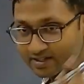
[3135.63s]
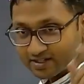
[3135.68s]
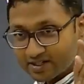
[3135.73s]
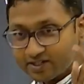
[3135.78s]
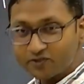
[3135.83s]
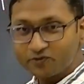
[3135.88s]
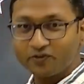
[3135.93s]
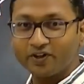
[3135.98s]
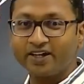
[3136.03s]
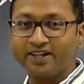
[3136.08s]

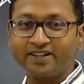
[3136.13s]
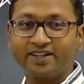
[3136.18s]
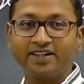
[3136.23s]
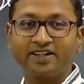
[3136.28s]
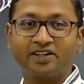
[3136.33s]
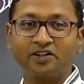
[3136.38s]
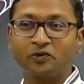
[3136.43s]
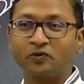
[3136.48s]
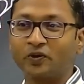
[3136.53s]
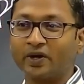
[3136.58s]
is where they
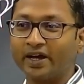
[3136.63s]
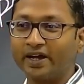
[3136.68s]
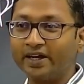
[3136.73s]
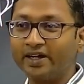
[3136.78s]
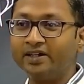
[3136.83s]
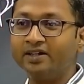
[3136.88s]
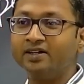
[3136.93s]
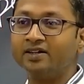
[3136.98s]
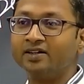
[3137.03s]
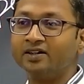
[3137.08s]

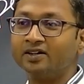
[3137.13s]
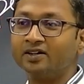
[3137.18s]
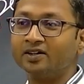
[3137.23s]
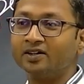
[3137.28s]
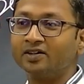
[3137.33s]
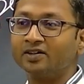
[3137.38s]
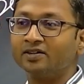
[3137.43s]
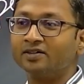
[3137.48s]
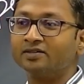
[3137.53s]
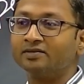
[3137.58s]
required
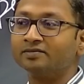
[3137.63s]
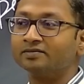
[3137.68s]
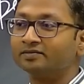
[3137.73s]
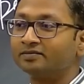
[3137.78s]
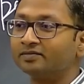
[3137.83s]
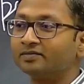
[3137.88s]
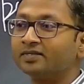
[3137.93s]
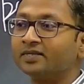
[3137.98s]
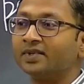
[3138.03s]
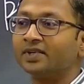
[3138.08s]

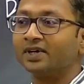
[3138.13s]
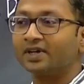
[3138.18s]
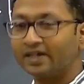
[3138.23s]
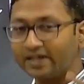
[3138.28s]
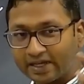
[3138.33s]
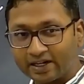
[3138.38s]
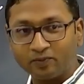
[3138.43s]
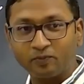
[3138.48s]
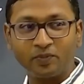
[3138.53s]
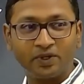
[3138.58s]

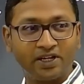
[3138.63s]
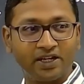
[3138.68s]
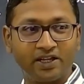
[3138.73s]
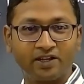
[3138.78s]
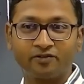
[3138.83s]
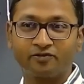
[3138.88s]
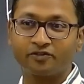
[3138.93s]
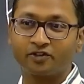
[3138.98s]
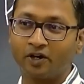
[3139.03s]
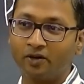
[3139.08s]
10
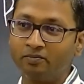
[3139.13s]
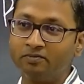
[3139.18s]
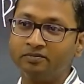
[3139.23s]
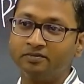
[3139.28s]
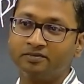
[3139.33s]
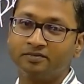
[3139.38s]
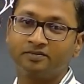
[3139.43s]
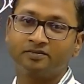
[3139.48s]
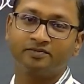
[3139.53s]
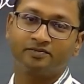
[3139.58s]
billion from
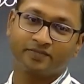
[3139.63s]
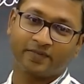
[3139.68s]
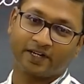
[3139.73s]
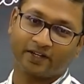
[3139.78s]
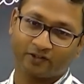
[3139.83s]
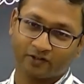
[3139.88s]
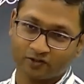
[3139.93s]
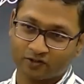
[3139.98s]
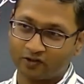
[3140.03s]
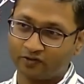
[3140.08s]

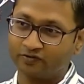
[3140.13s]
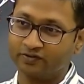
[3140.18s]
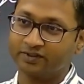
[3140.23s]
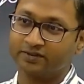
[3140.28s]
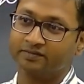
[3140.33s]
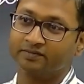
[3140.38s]
Microsoft,